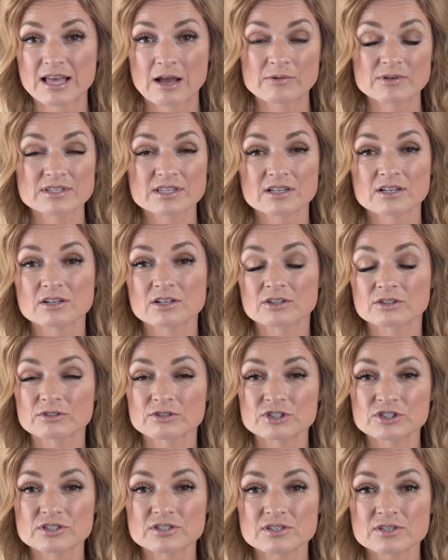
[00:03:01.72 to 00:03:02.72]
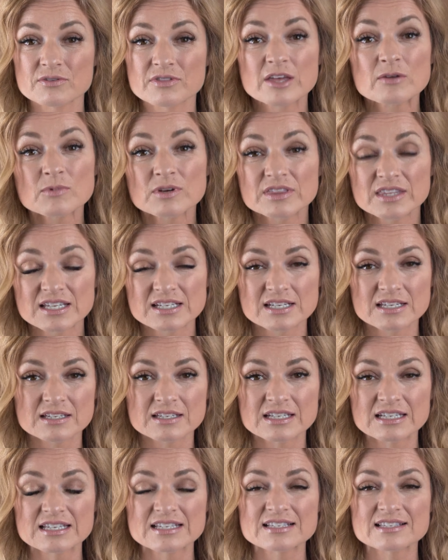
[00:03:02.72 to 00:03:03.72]
that was the conclusion. So then what they
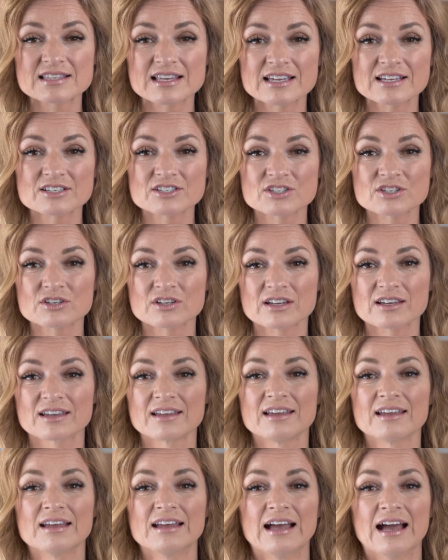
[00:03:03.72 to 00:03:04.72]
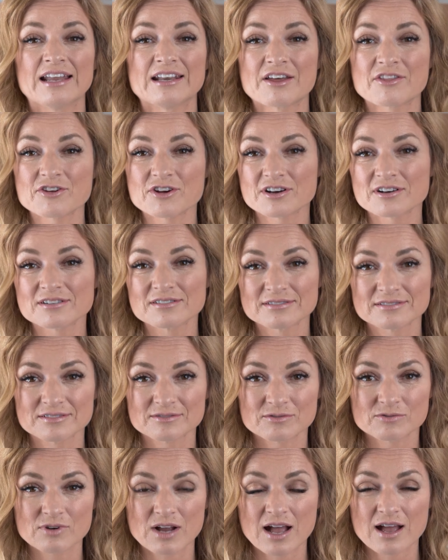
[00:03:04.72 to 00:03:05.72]
did is they took another
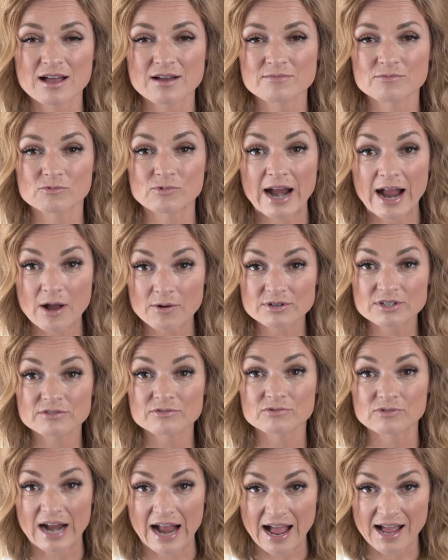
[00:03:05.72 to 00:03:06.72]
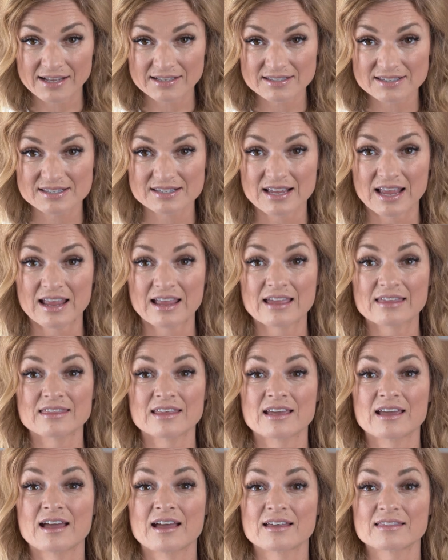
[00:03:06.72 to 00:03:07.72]
round of rats, and
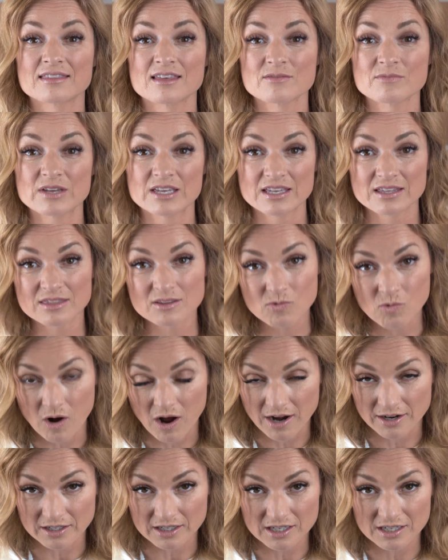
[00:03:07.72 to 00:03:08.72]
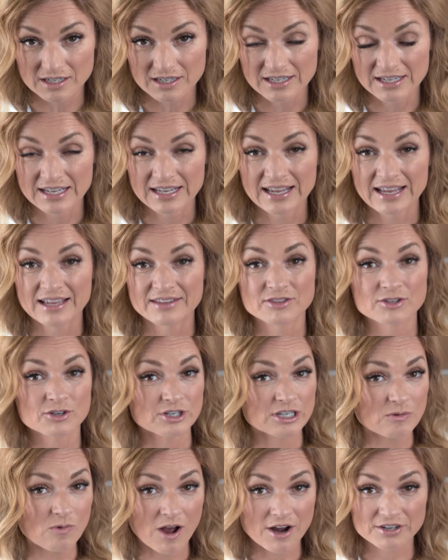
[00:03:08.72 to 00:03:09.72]
they had them in the water,
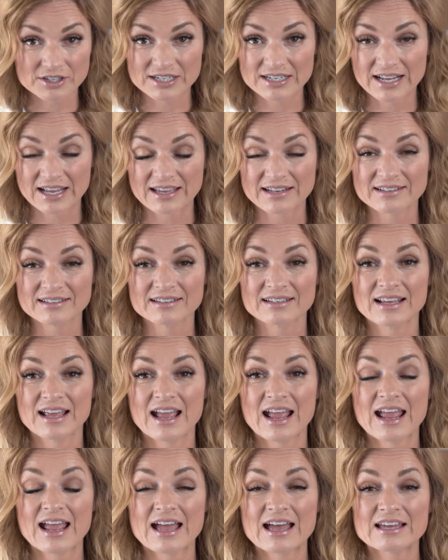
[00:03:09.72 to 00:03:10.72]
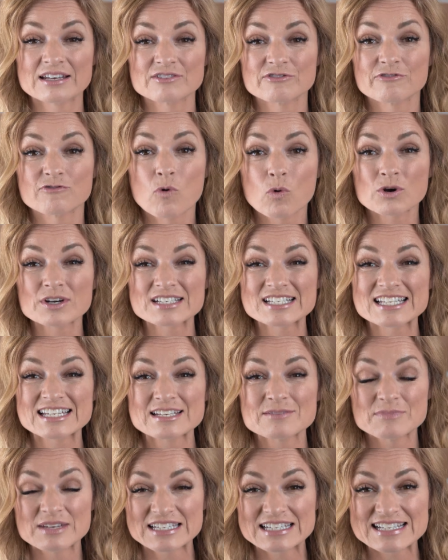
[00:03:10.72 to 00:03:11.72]
dirty water again, and
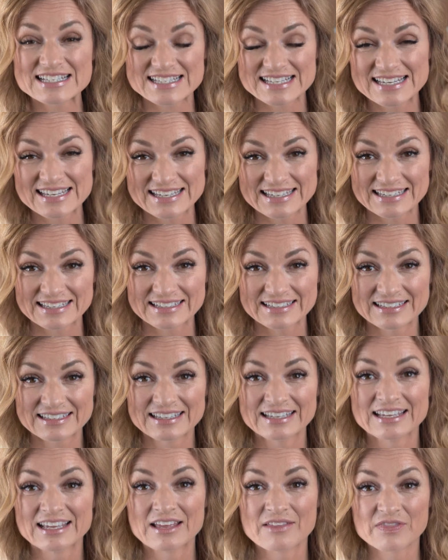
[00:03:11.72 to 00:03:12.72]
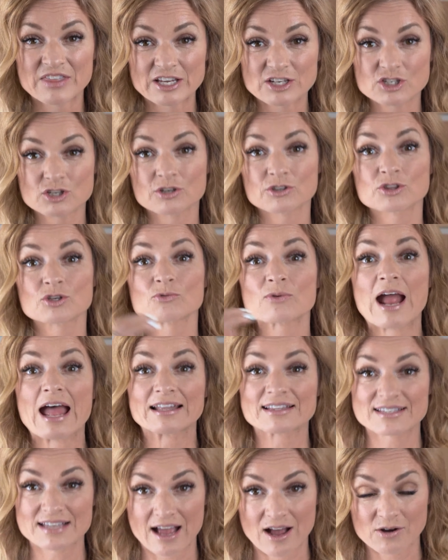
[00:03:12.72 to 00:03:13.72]
14 minutes in, they took the
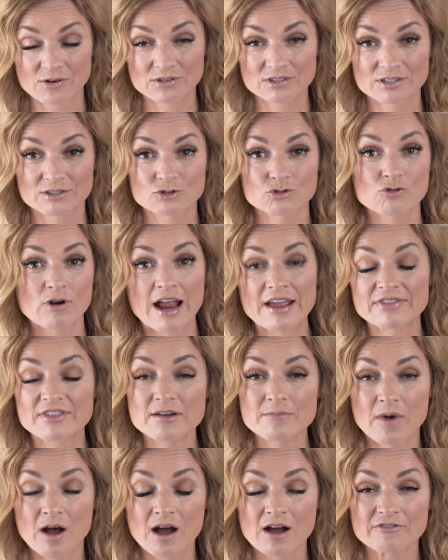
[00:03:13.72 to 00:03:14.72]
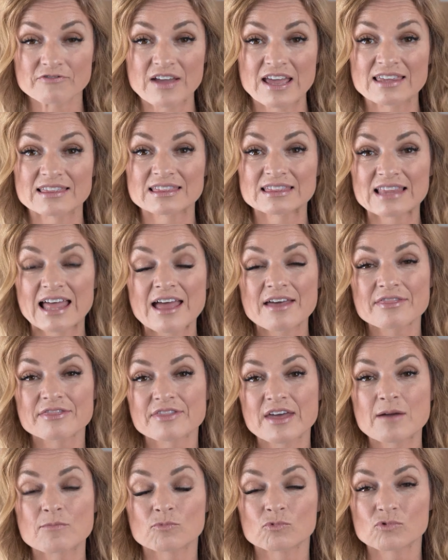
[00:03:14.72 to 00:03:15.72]
rats out, dried them off, and let
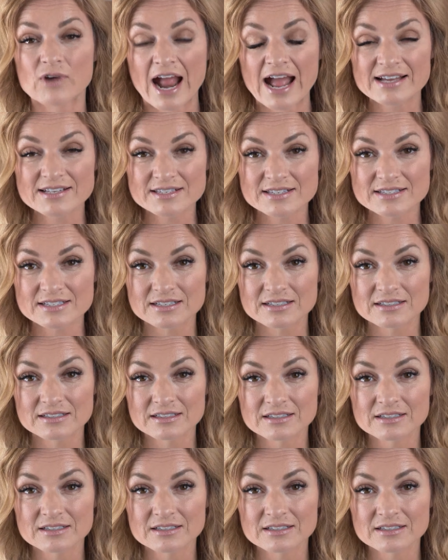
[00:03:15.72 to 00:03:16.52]
them rest